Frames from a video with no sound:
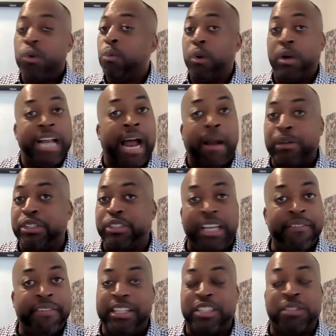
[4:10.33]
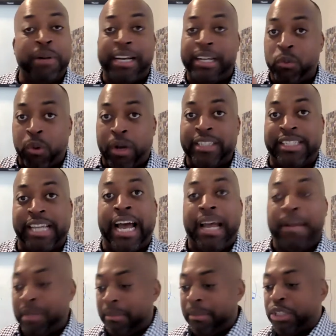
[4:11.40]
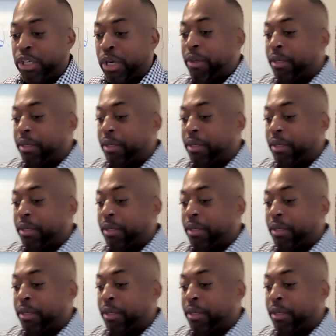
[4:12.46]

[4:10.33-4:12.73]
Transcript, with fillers: We're not receiving this money one time. Let me show